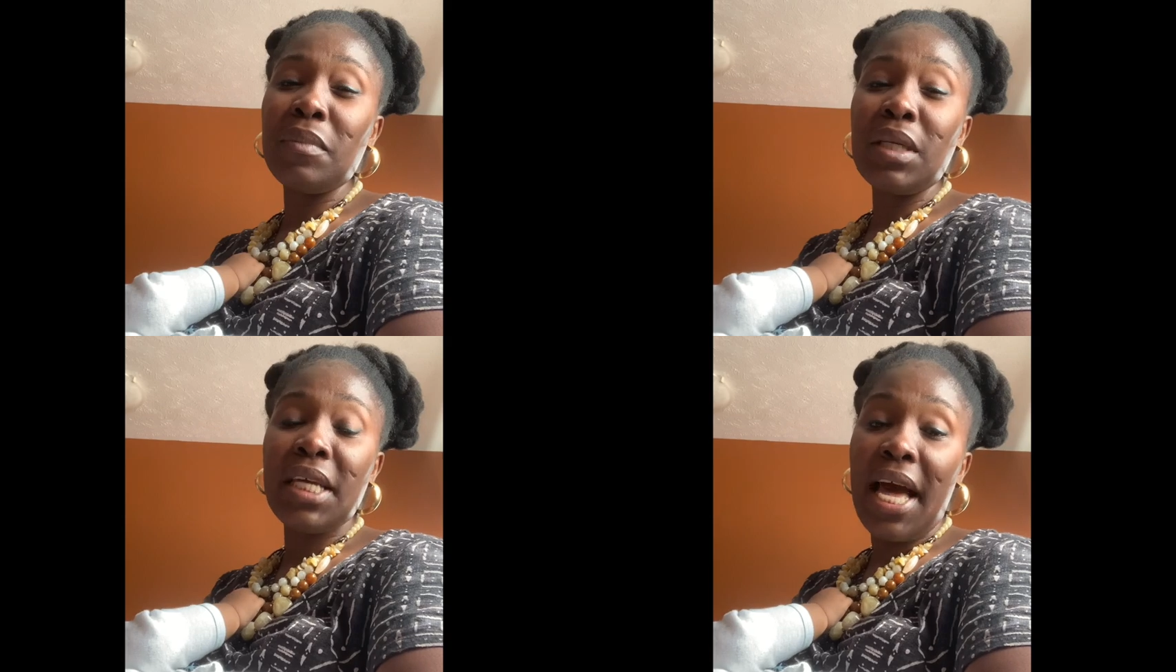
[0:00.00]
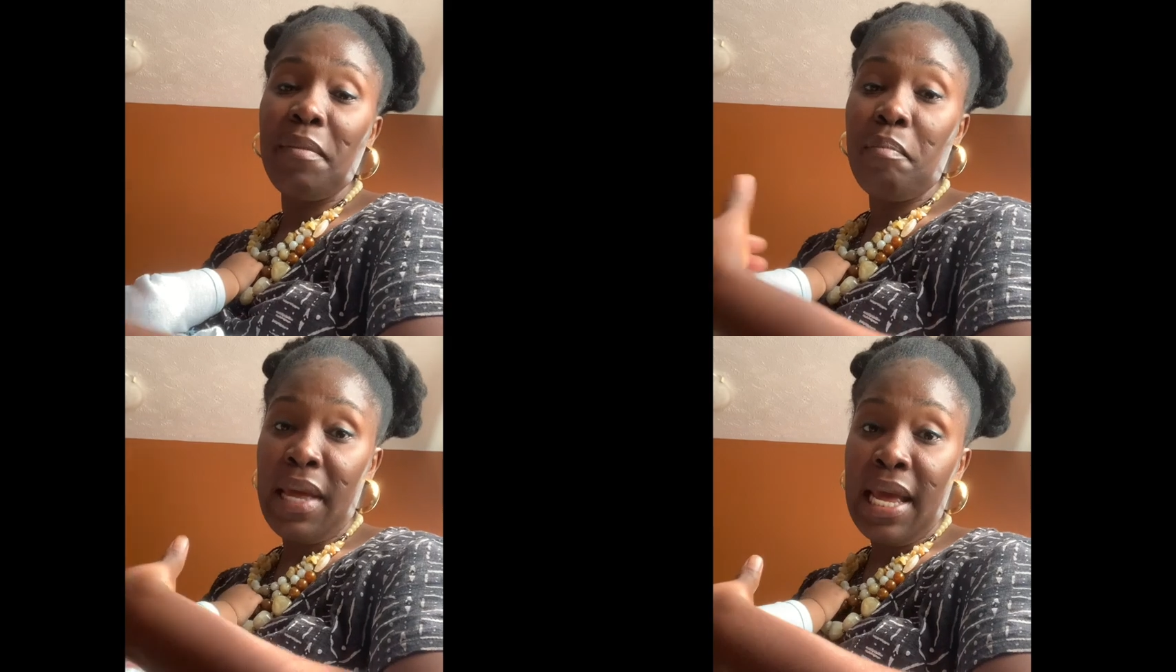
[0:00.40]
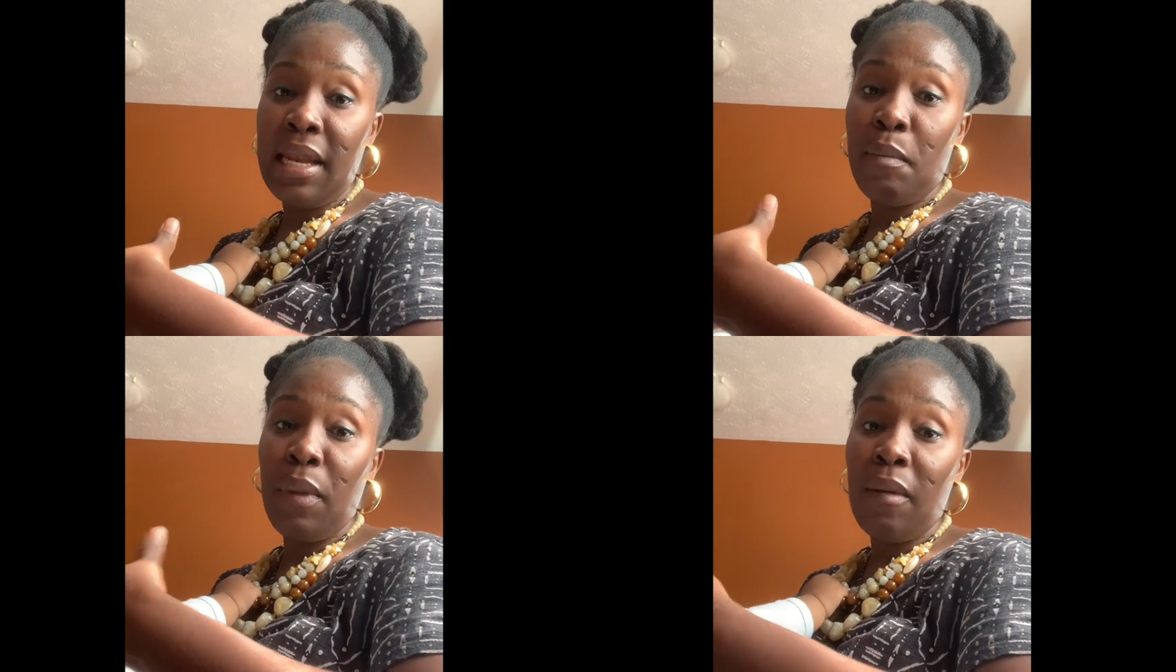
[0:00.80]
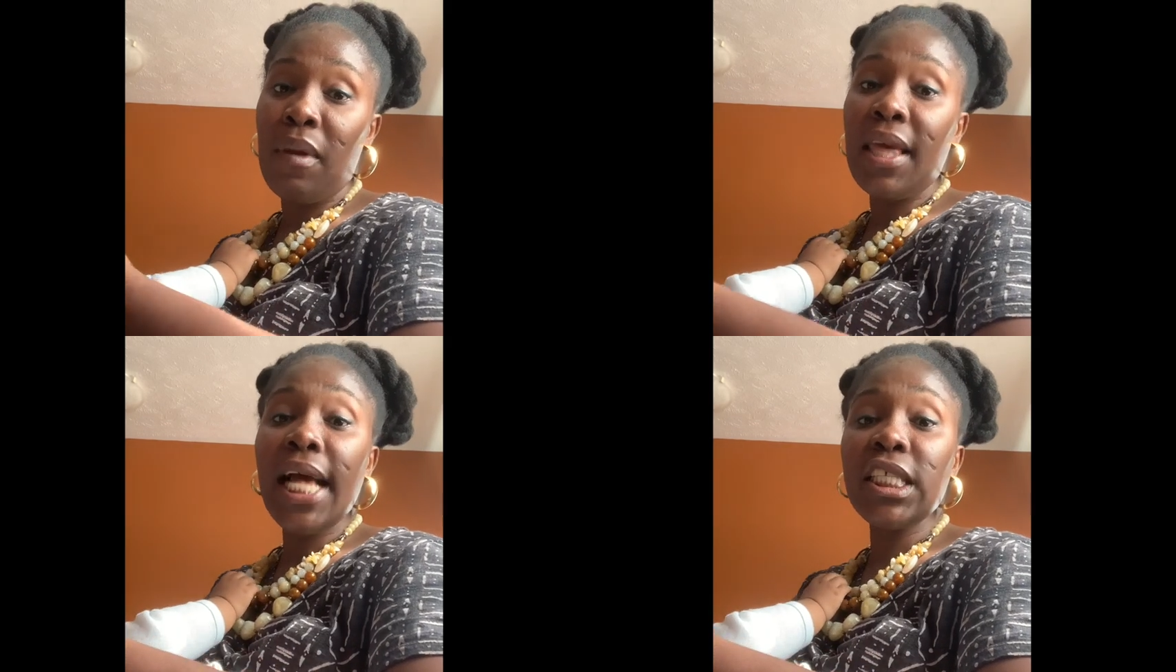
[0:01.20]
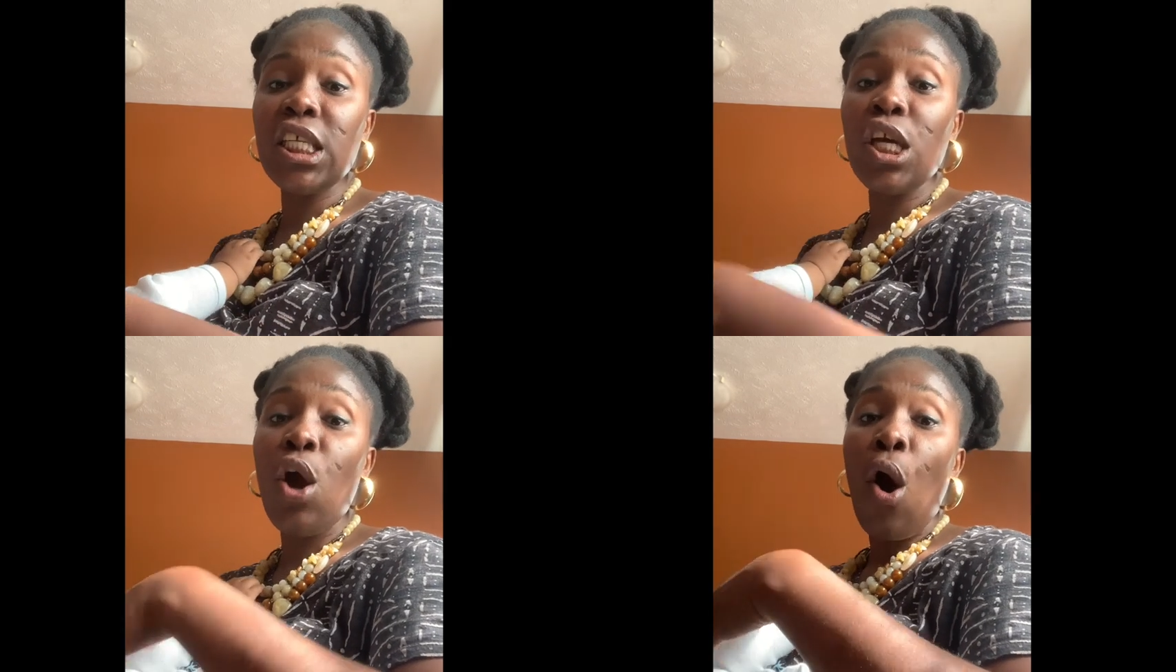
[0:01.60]
can make the baby
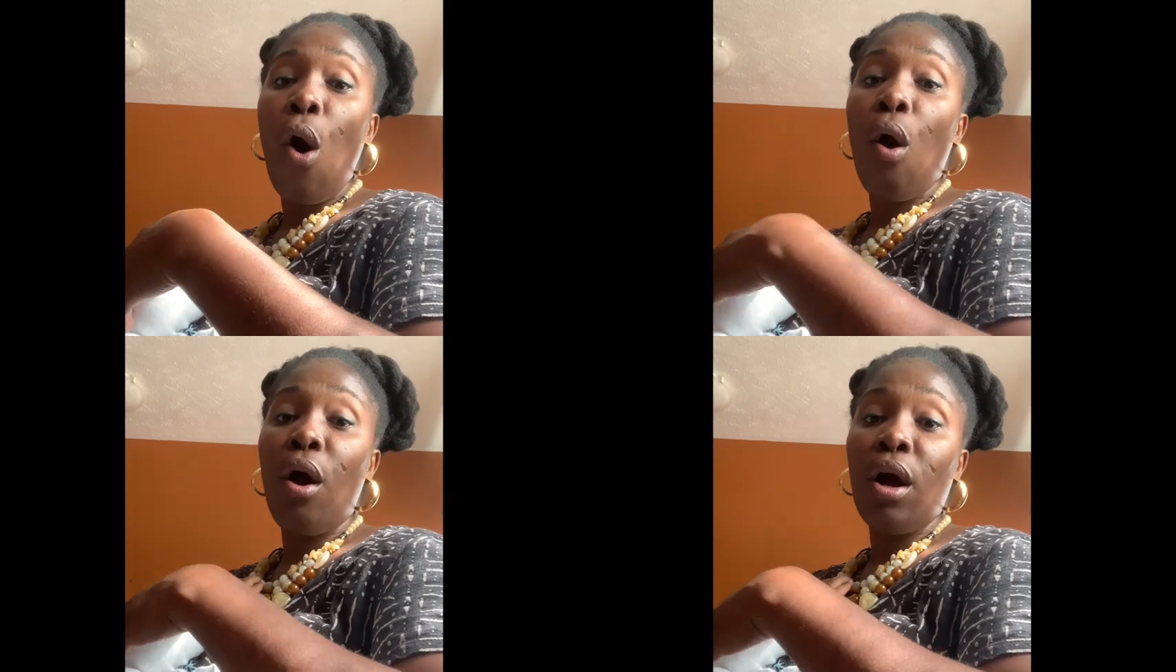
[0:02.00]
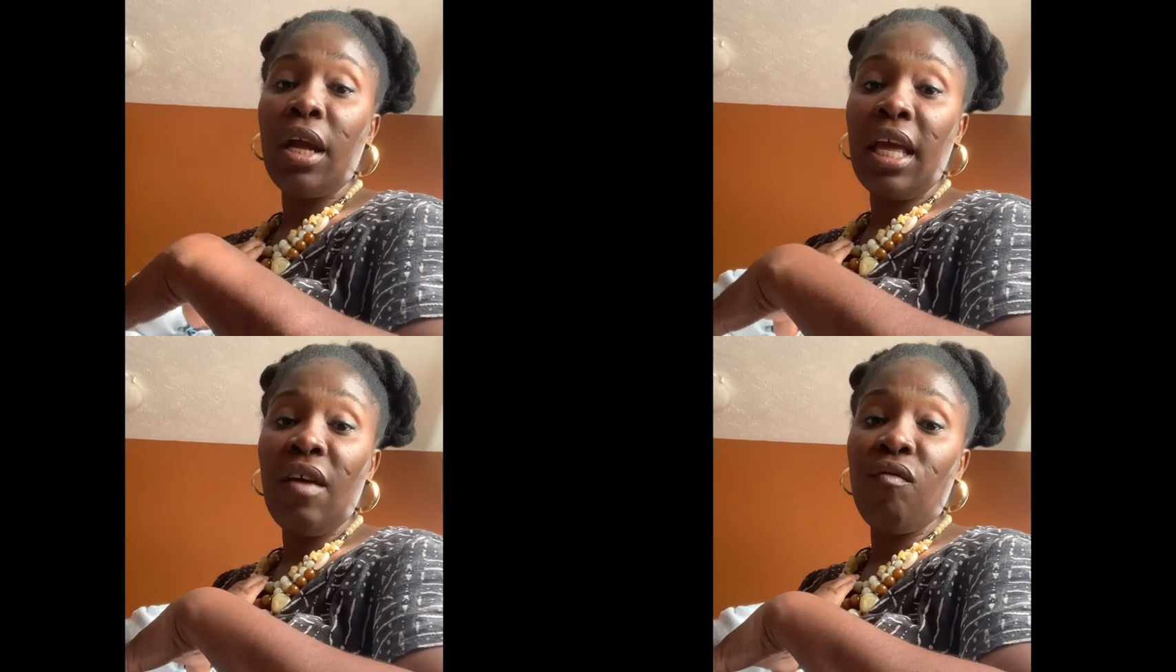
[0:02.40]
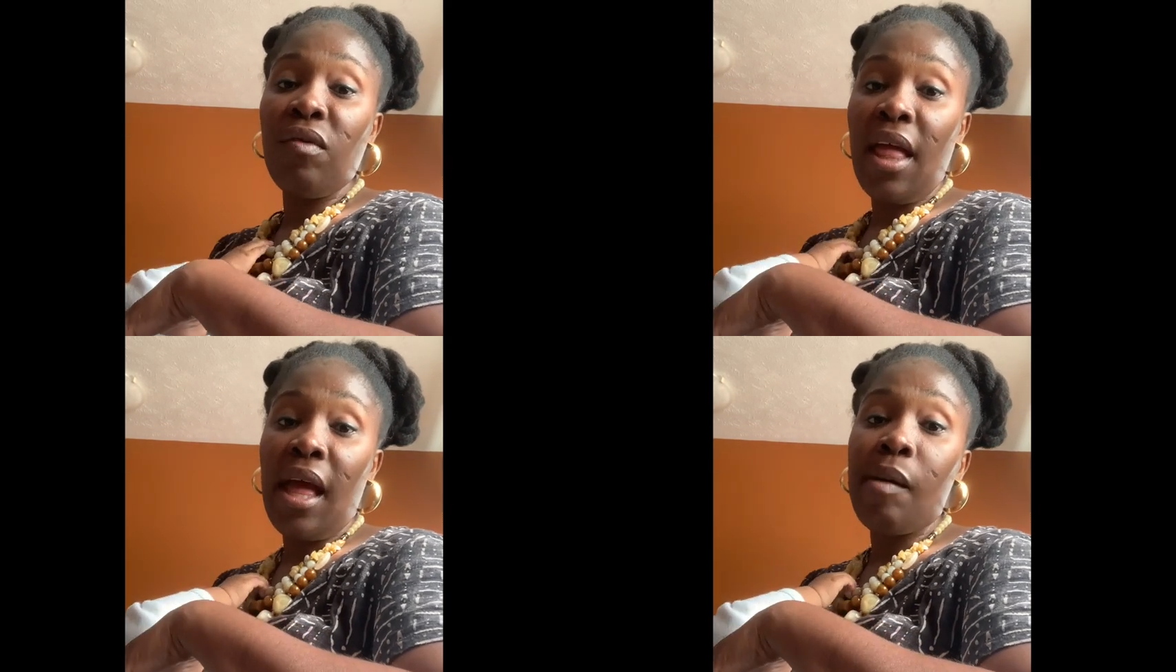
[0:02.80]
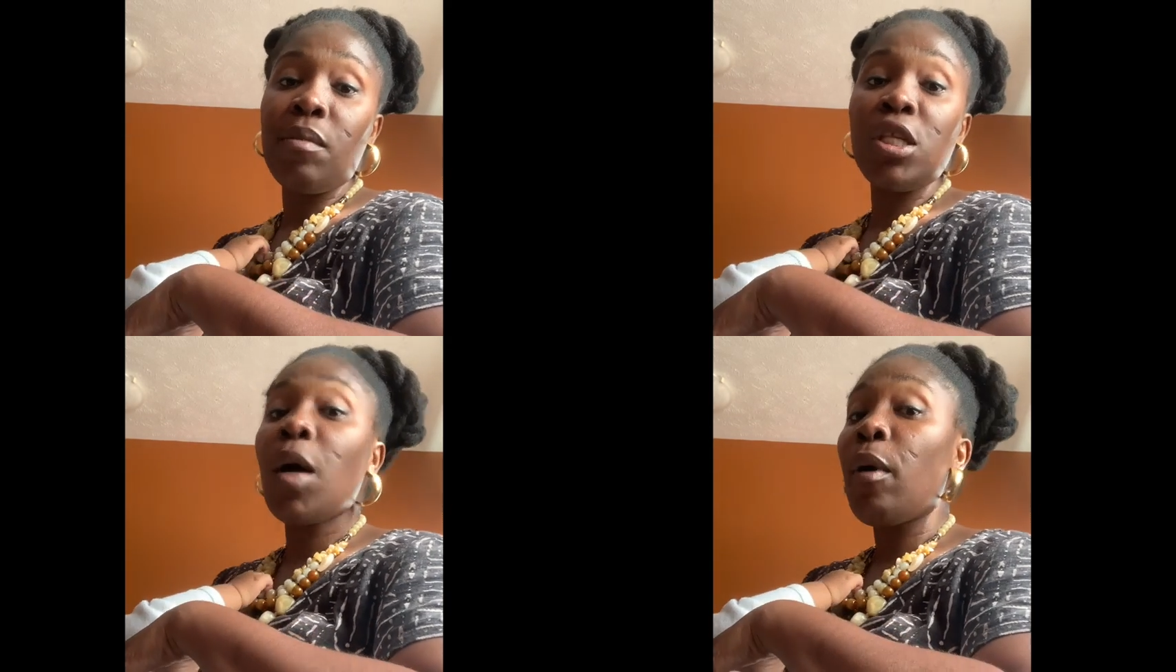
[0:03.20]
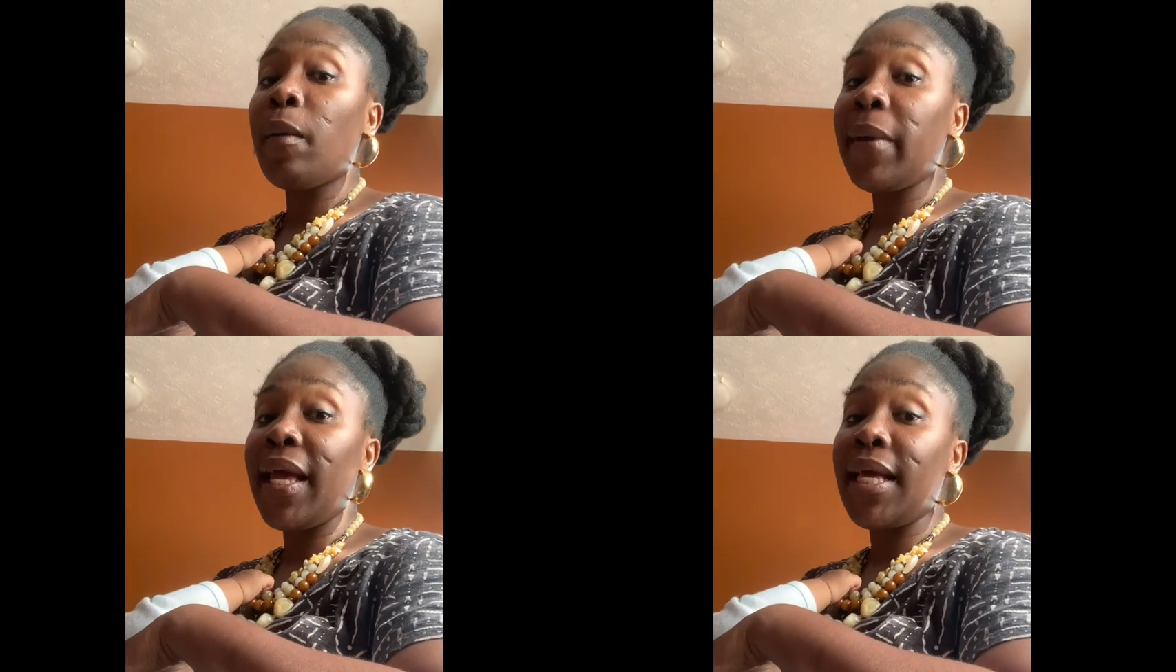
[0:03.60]
gassy or give them stomach
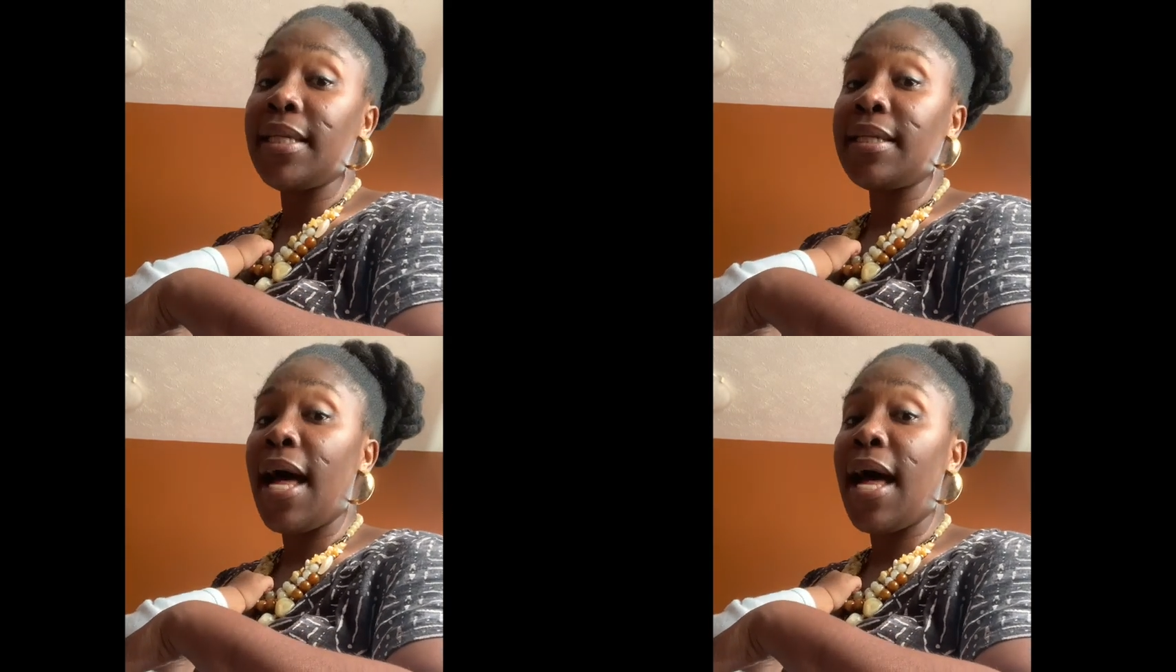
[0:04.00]
pains,